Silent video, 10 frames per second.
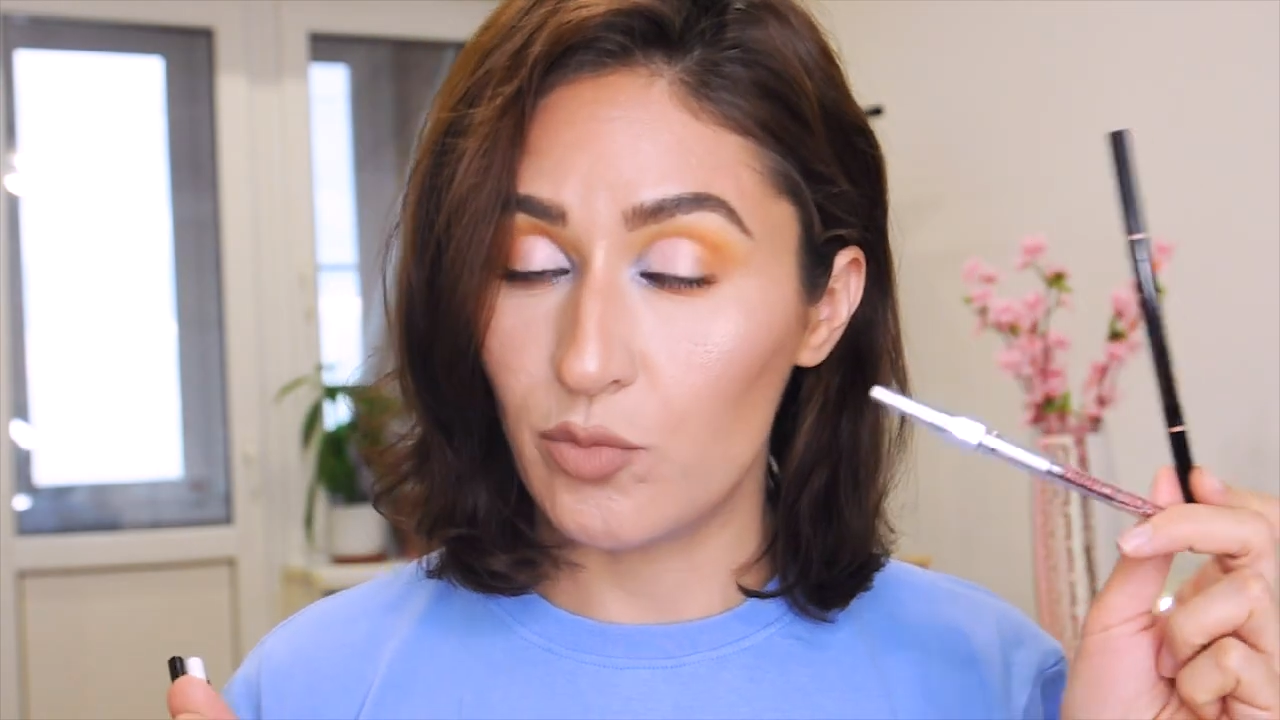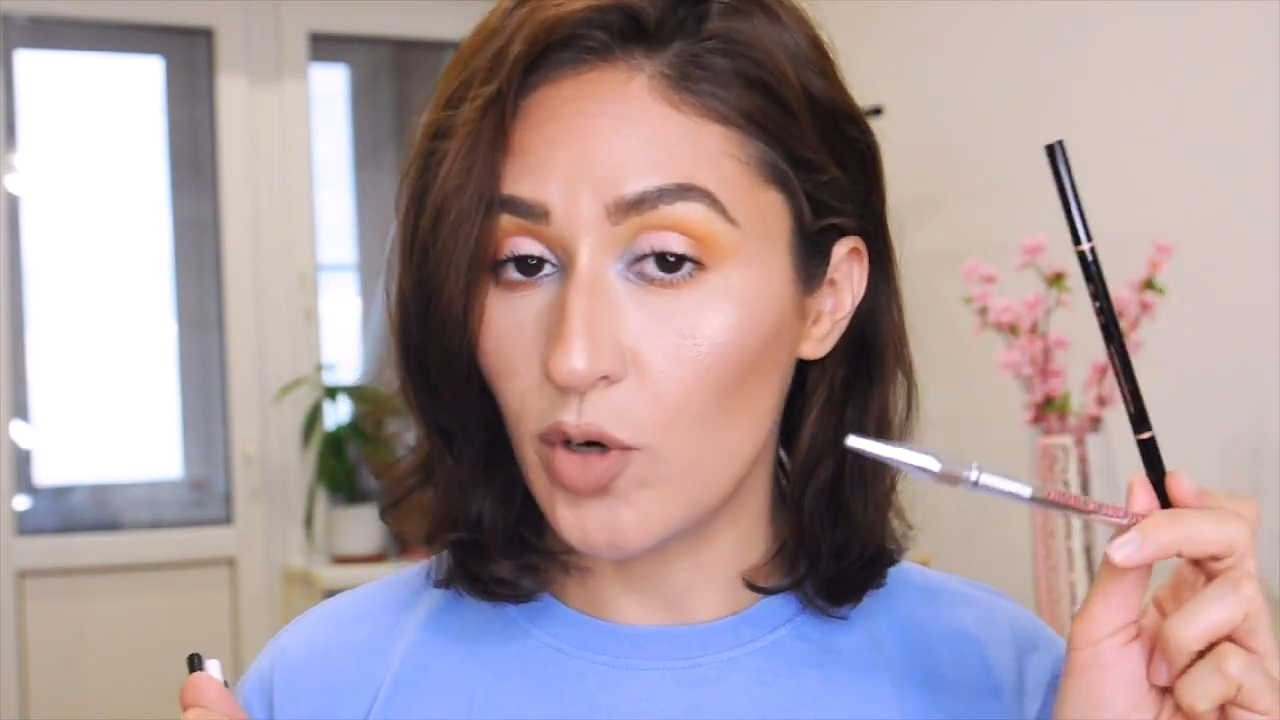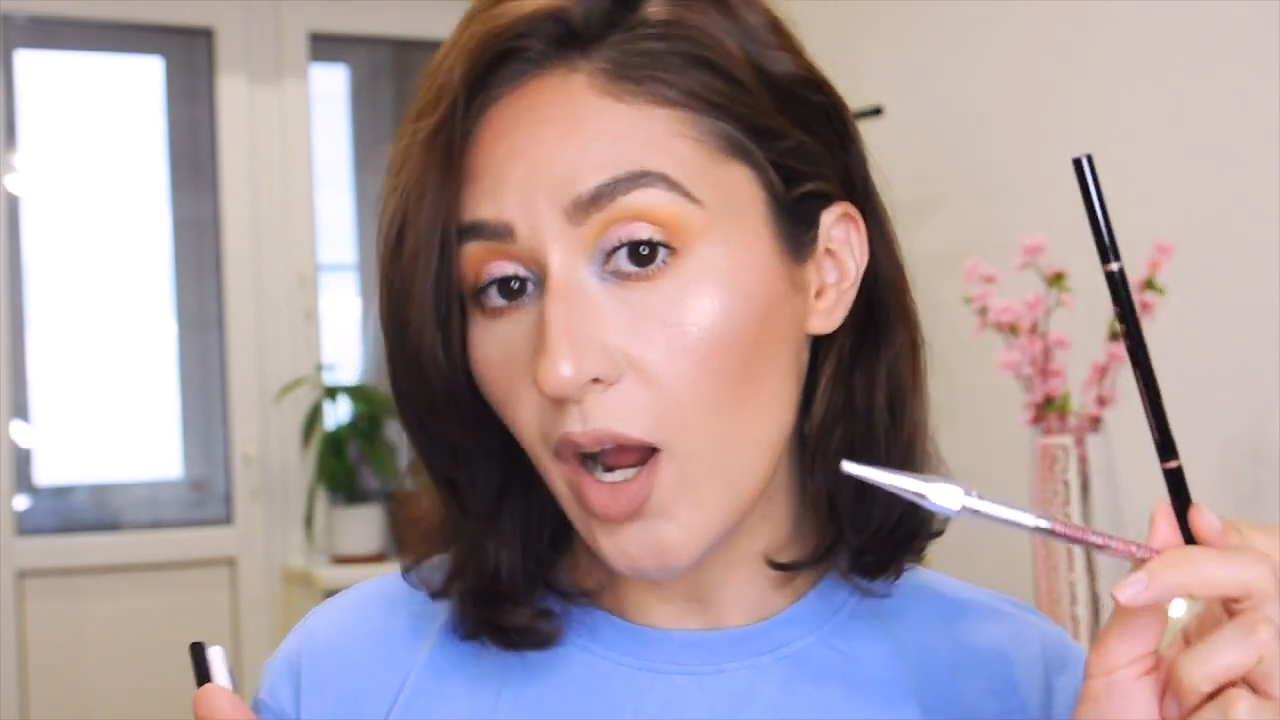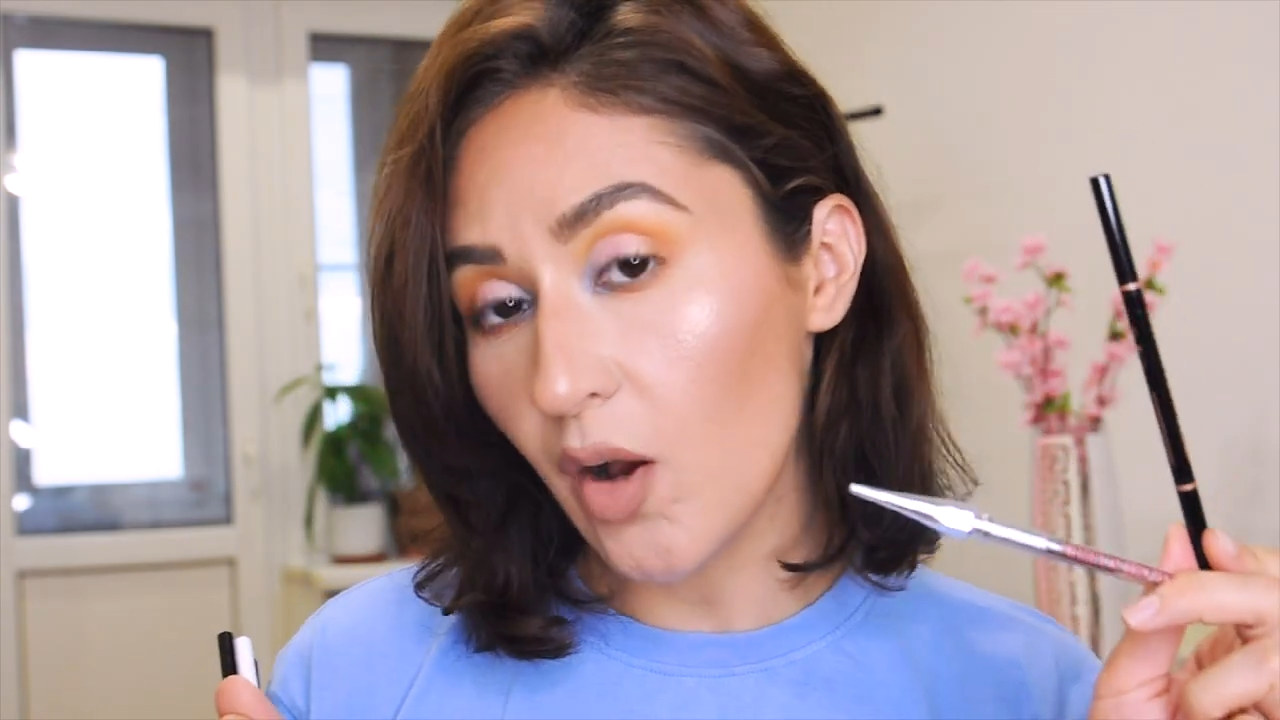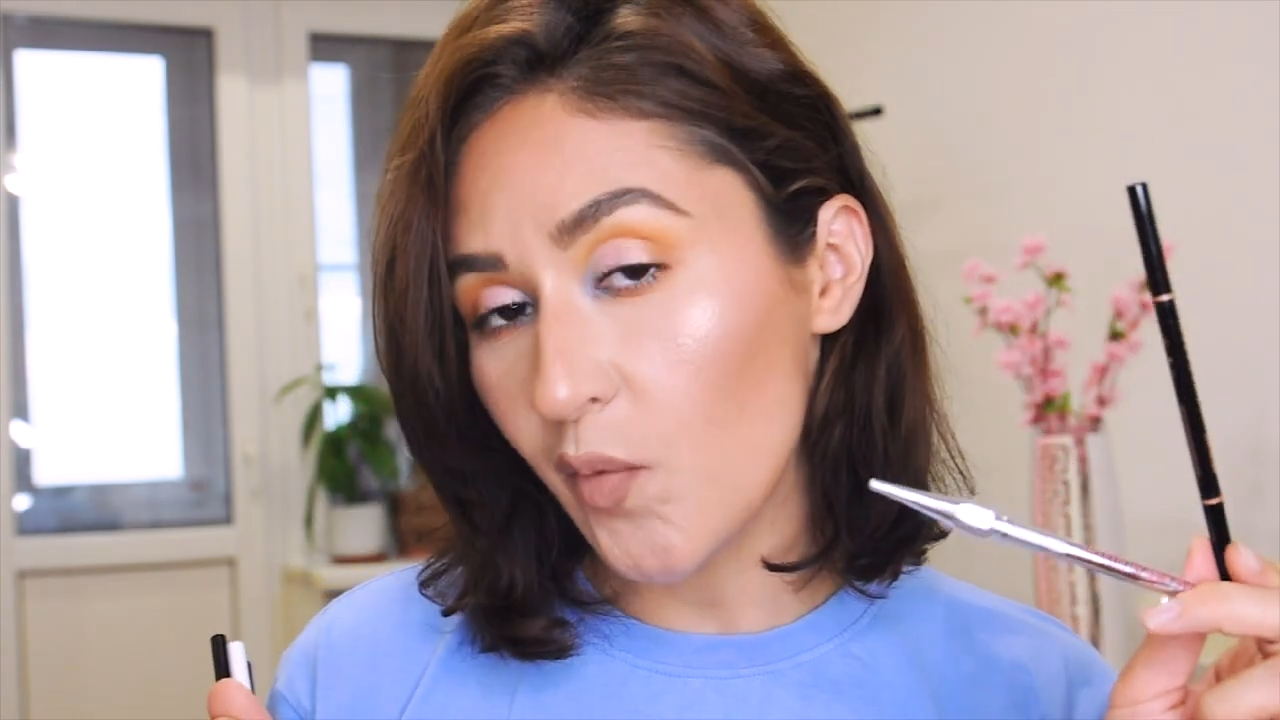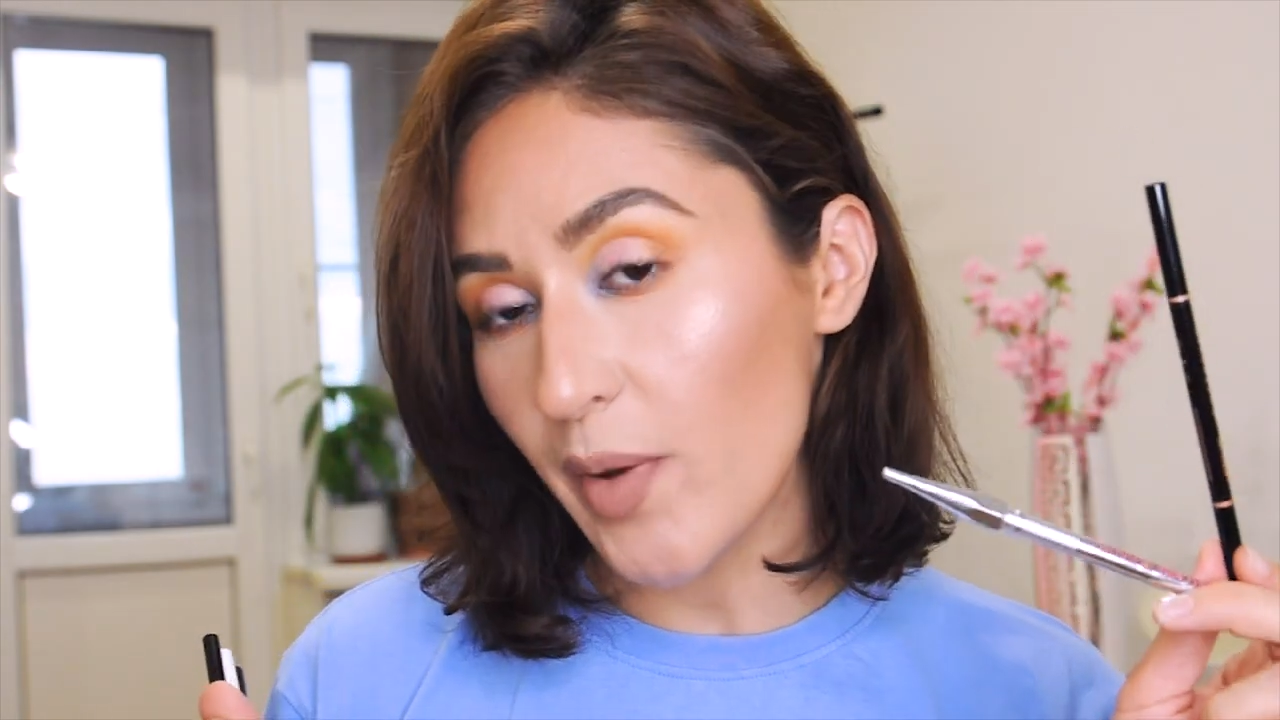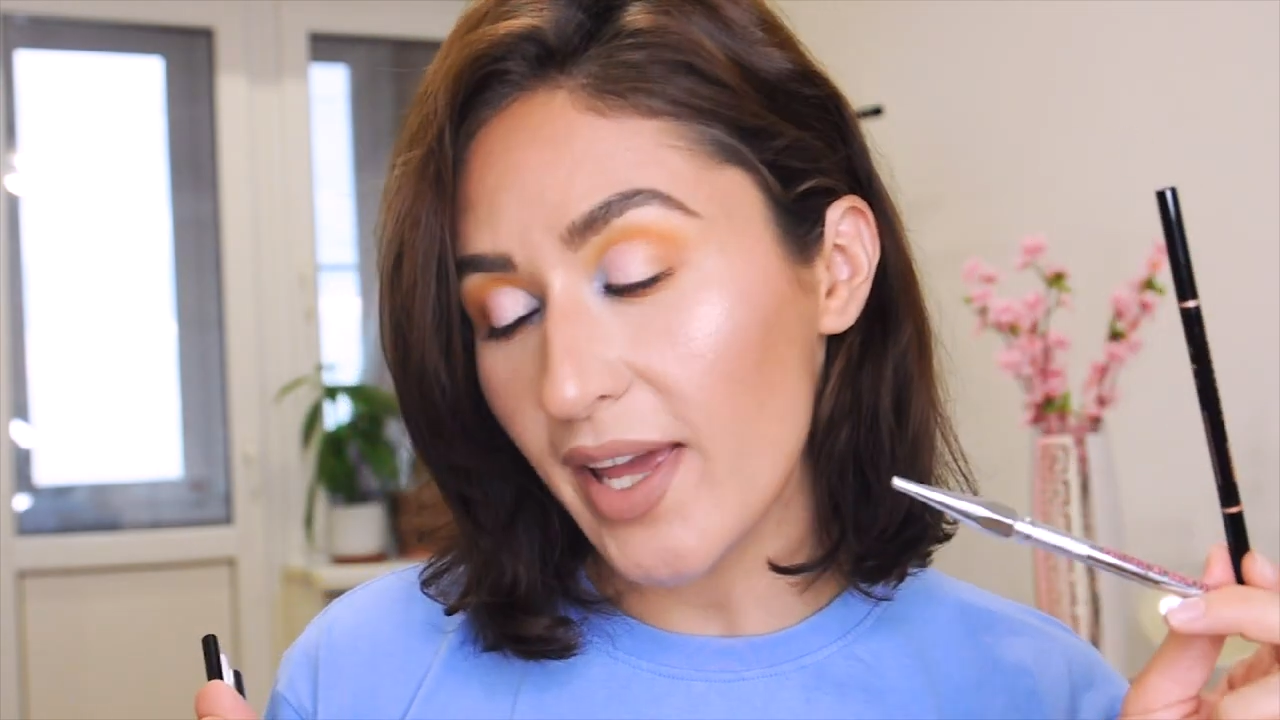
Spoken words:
brow